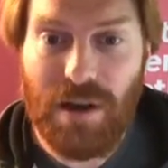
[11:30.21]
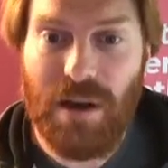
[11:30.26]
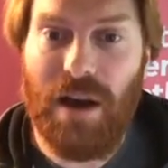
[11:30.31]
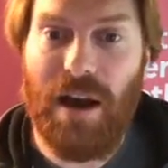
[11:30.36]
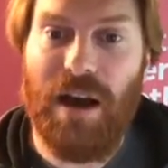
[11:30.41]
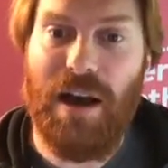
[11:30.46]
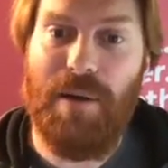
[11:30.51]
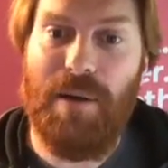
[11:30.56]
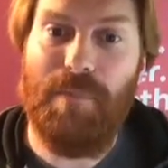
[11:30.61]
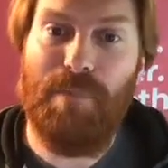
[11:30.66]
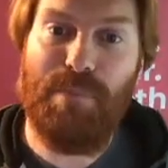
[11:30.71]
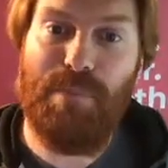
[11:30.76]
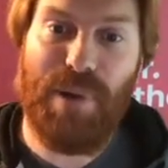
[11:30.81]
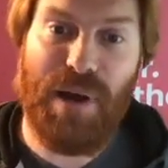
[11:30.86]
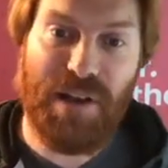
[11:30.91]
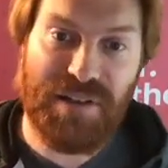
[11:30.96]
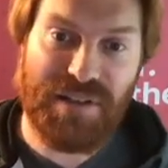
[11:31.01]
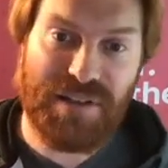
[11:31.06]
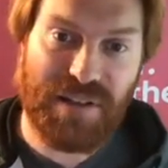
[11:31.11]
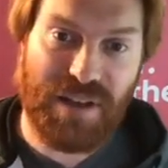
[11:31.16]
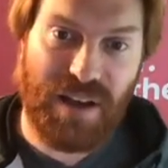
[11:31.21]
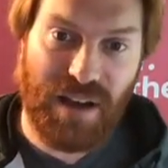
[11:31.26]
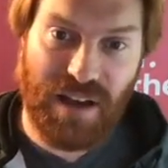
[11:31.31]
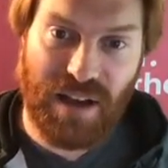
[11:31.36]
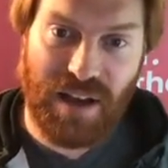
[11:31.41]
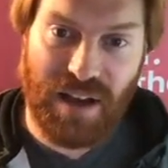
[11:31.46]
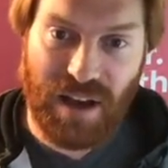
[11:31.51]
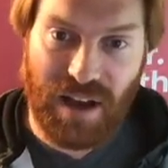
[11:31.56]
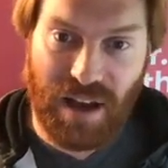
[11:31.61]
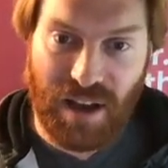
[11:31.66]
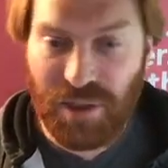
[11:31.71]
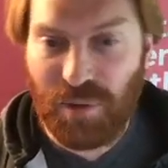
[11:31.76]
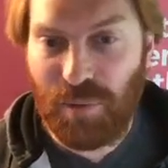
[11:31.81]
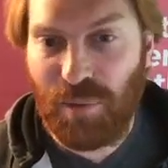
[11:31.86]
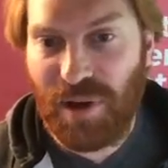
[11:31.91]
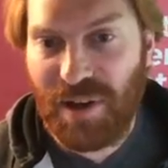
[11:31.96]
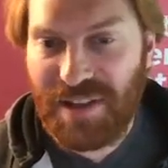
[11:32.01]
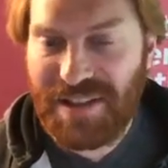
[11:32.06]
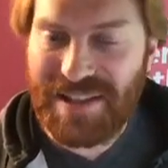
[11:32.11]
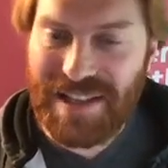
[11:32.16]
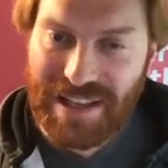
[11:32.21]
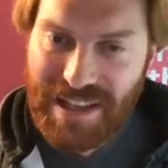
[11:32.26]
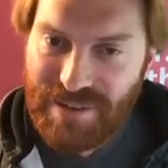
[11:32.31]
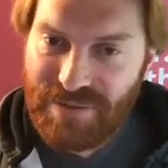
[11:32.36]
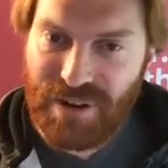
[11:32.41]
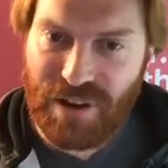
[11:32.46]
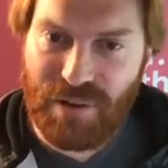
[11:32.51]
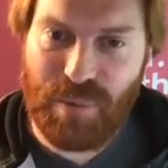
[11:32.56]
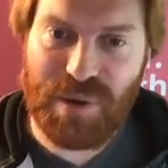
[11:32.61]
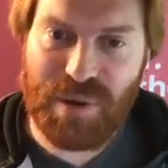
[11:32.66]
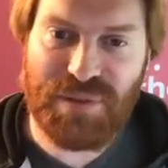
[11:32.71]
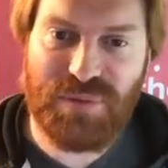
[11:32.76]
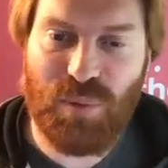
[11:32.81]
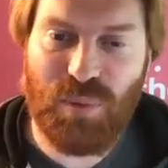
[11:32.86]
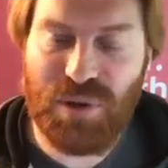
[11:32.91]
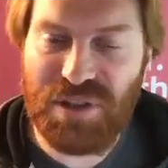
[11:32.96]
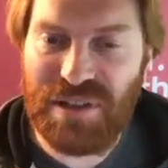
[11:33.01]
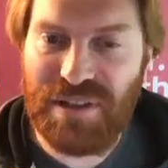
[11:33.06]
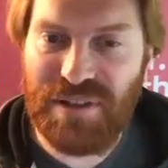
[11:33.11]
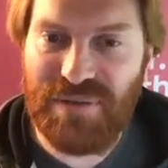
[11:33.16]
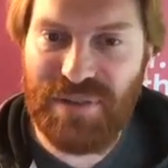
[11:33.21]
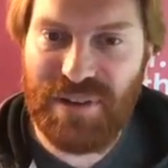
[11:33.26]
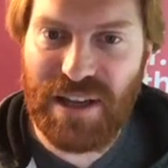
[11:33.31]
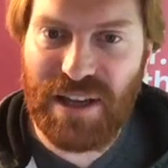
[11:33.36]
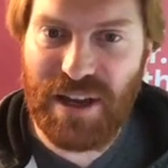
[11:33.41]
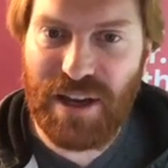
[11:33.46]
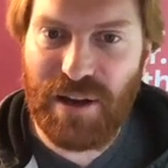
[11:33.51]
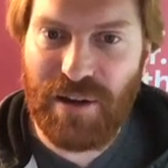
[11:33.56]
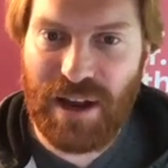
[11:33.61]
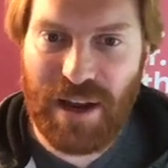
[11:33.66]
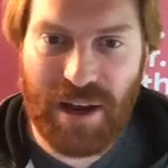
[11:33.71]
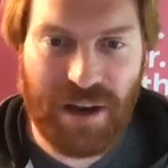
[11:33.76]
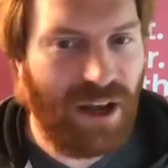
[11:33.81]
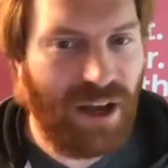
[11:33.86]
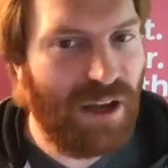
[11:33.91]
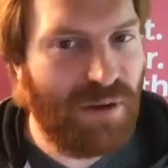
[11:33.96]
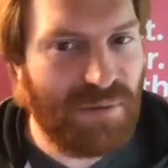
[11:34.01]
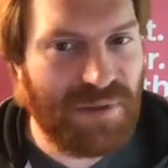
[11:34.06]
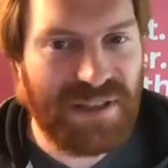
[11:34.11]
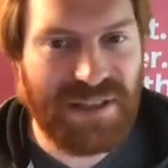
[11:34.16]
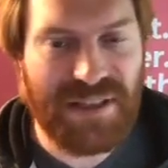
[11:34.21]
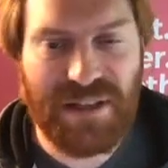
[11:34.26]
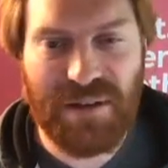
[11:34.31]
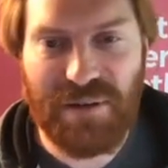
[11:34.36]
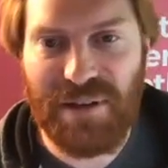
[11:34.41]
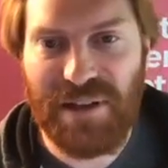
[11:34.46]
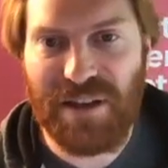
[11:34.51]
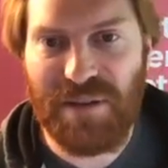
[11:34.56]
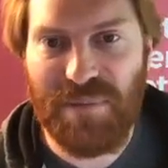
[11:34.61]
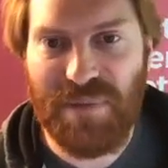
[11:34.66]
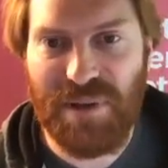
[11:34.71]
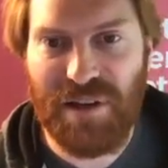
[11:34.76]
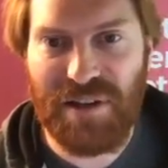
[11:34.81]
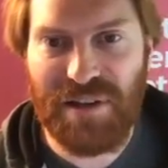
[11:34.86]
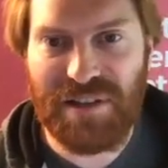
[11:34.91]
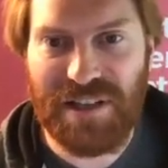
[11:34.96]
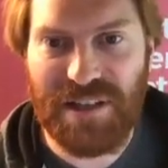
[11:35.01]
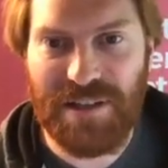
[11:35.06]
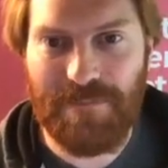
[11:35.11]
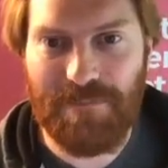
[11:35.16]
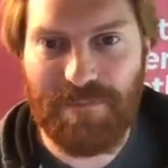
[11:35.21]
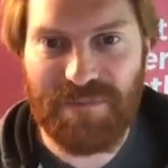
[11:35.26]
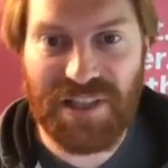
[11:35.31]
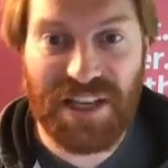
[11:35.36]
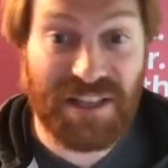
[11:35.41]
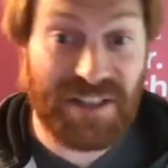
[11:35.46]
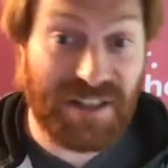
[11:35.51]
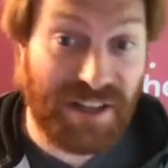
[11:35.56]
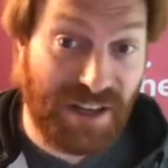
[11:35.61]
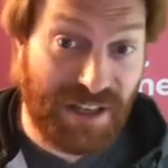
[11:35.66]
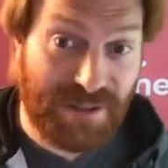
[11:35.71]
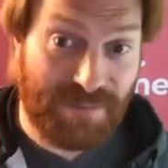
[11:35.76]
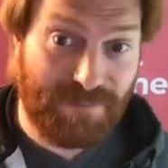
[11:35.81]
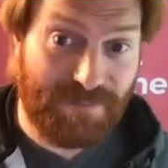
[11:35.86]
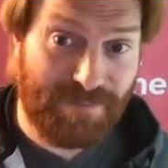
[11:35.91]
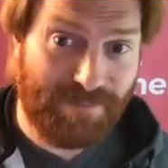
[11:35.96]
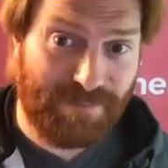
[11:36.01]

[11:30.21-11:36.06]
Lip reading: But otherwise, thank you very much for watching the video, and I hope to see you in the community. Cheers, guys.